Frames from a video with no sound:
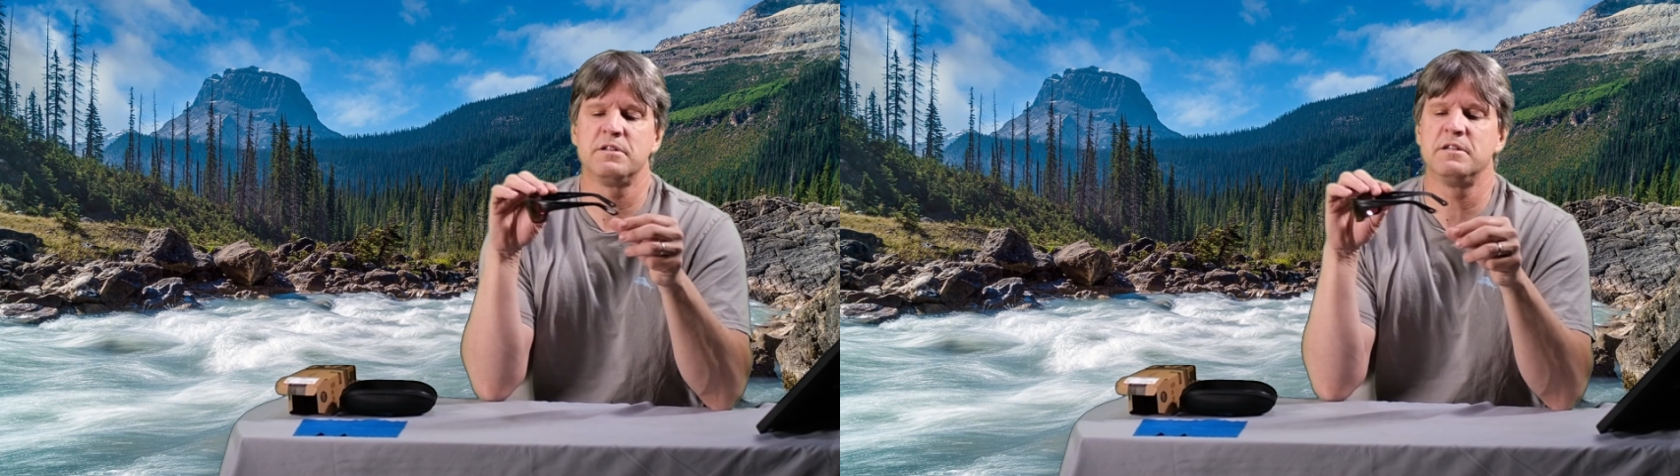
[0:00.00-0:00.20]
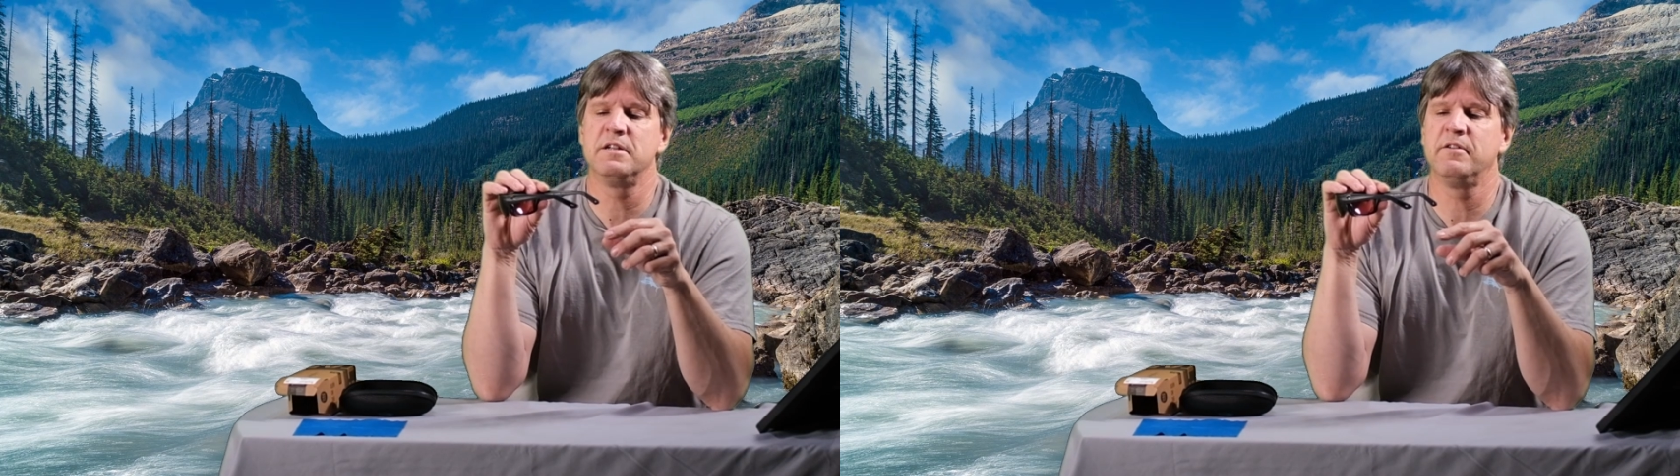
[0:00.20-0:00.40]

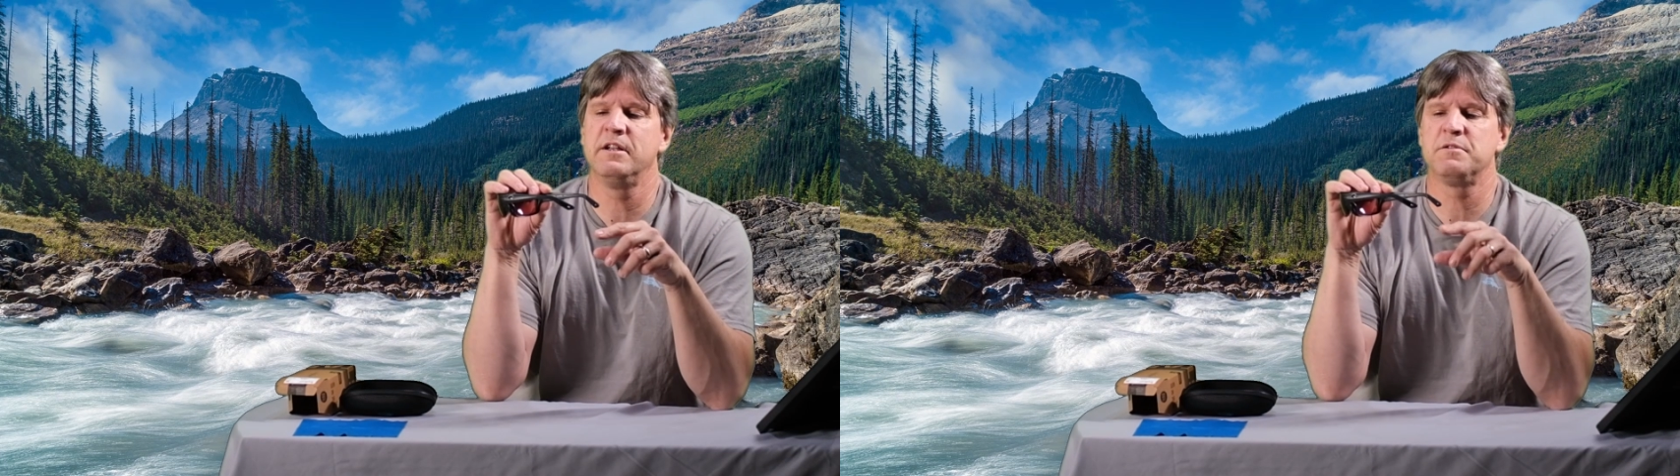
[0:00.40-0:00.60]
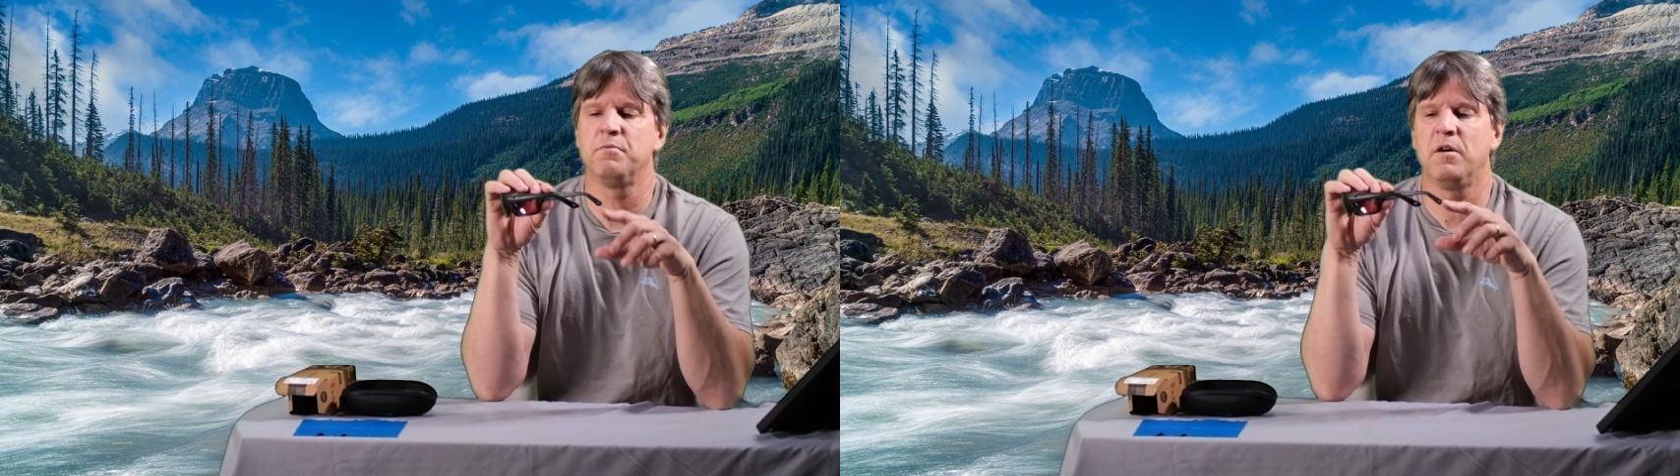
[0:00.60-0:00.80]

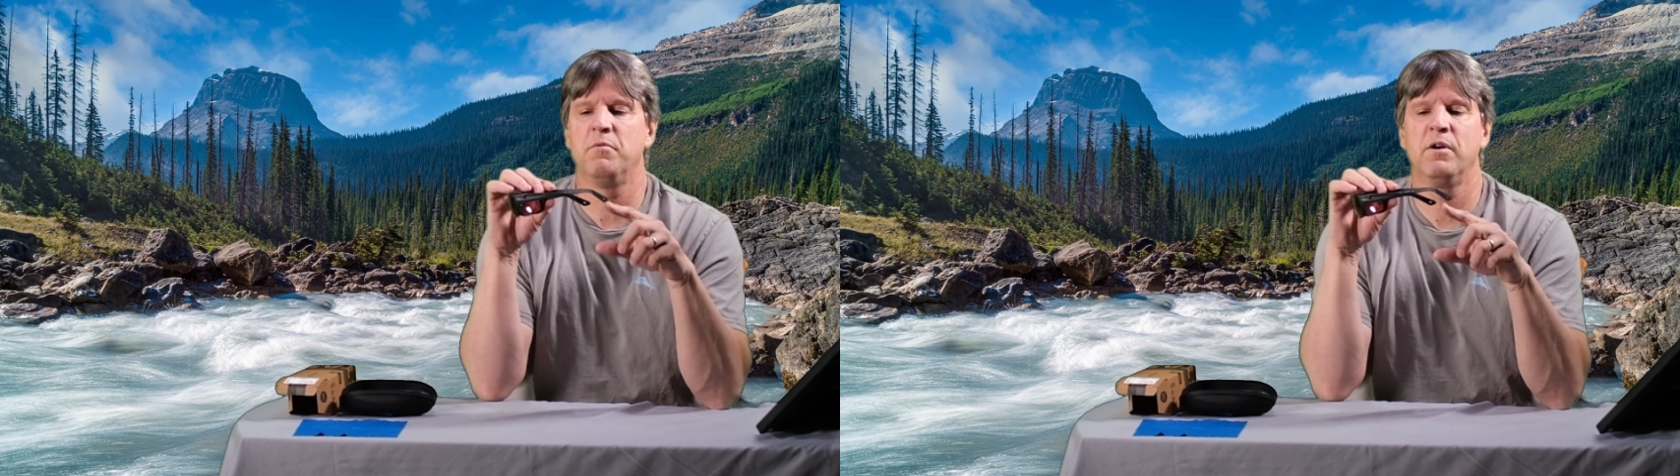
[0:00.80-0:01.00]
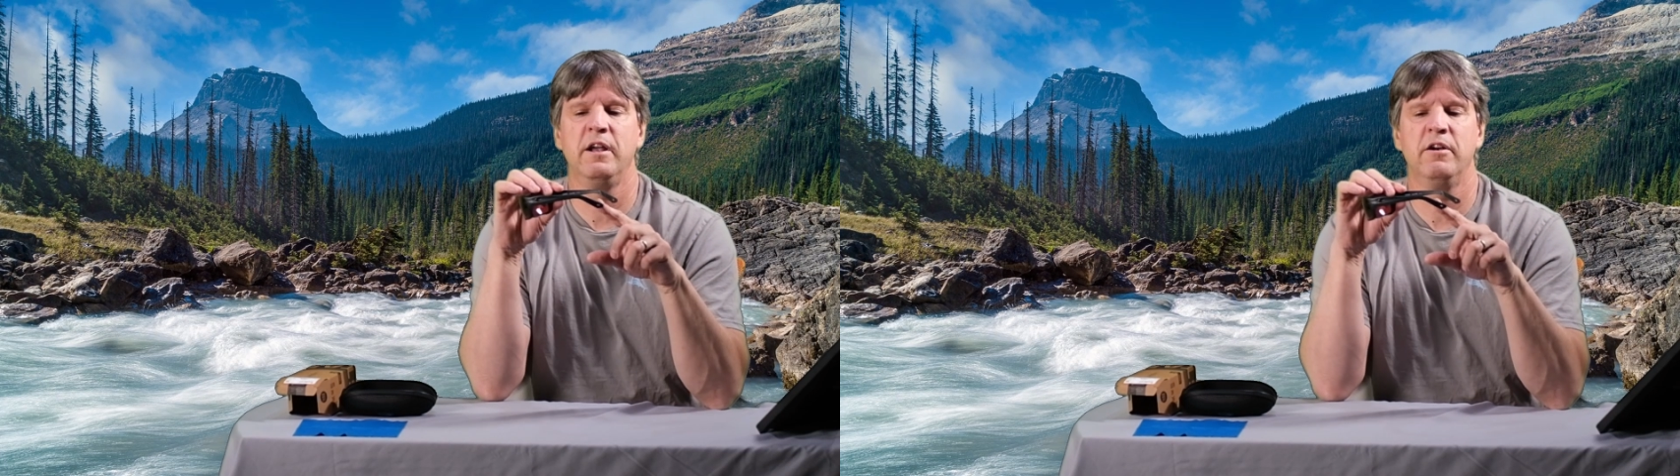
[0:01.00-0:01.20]
Series while
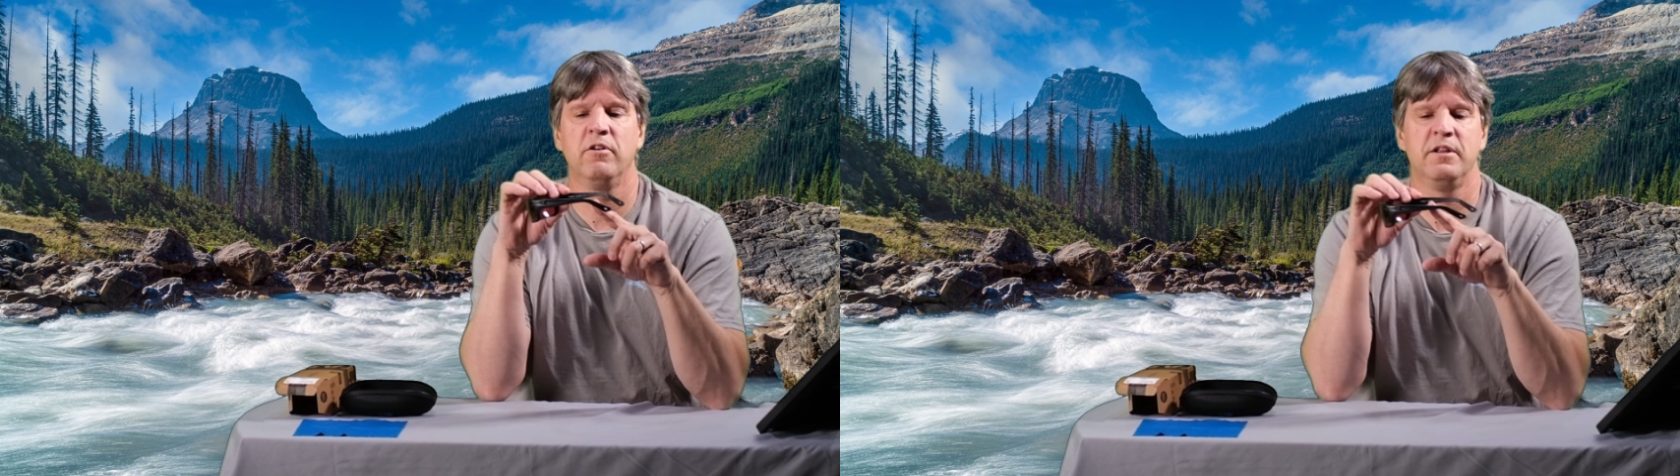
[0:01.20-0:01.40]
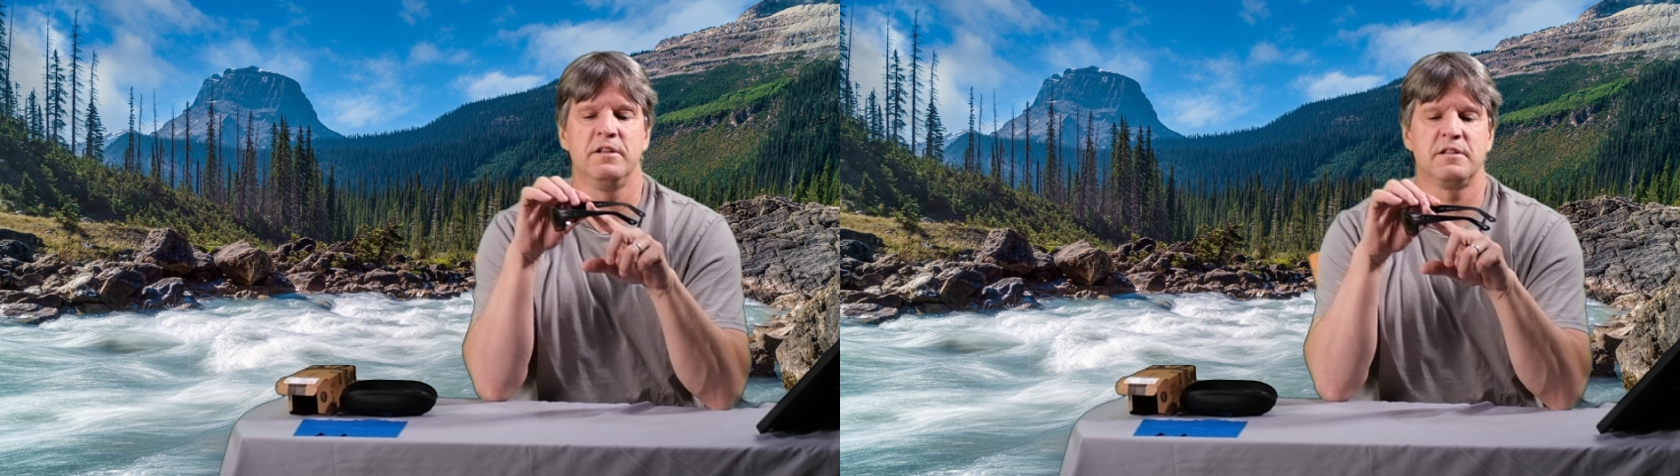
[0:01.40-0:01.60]
we're here
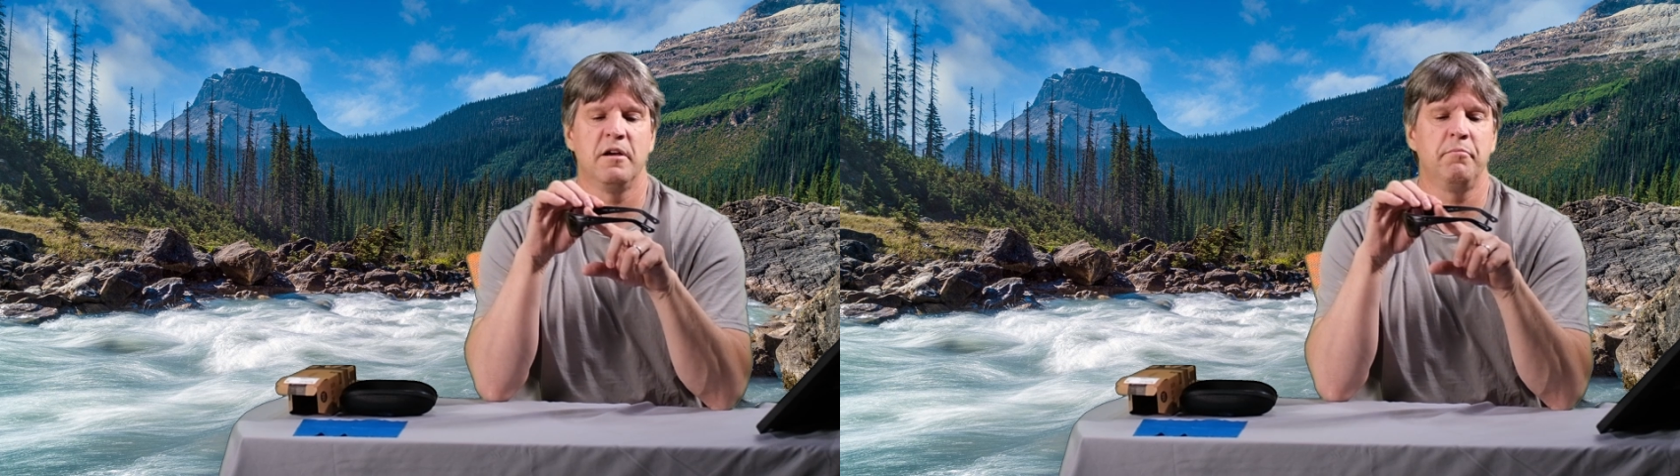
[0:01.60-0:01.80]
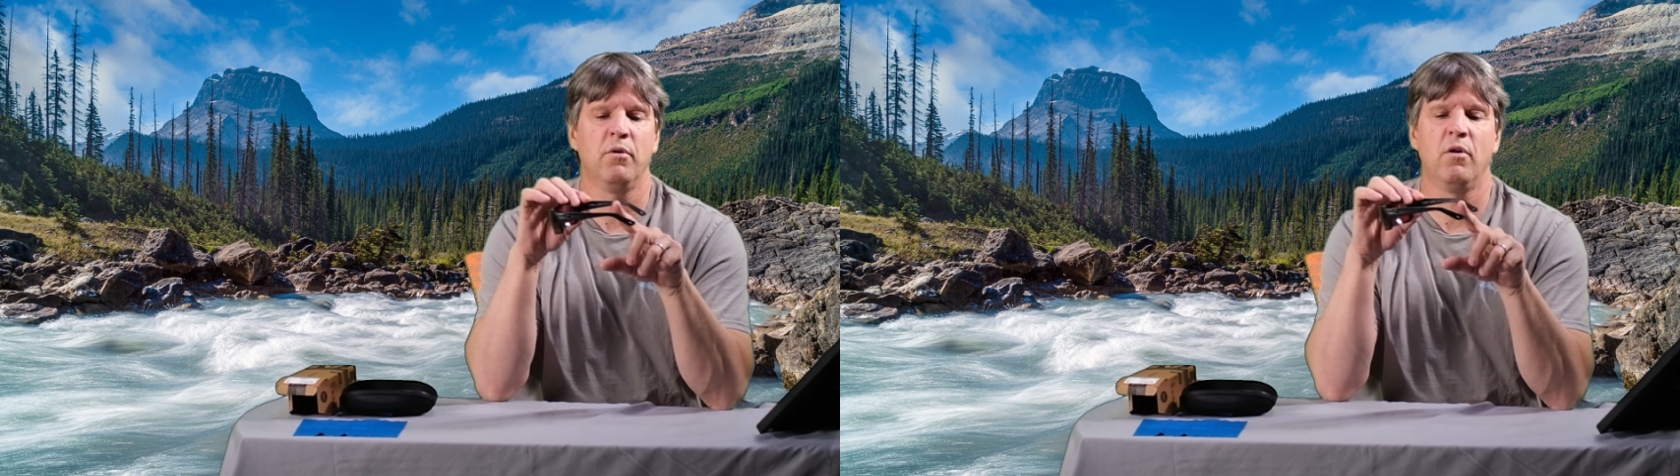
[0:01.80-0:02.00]
on these
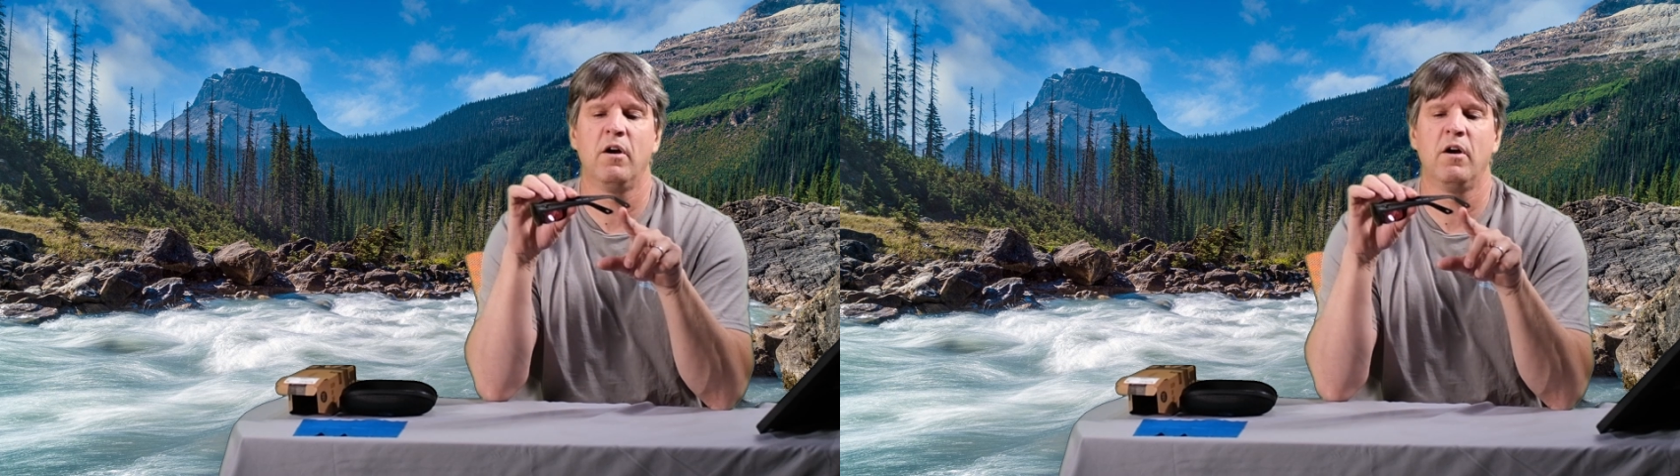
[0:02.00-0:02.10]
temple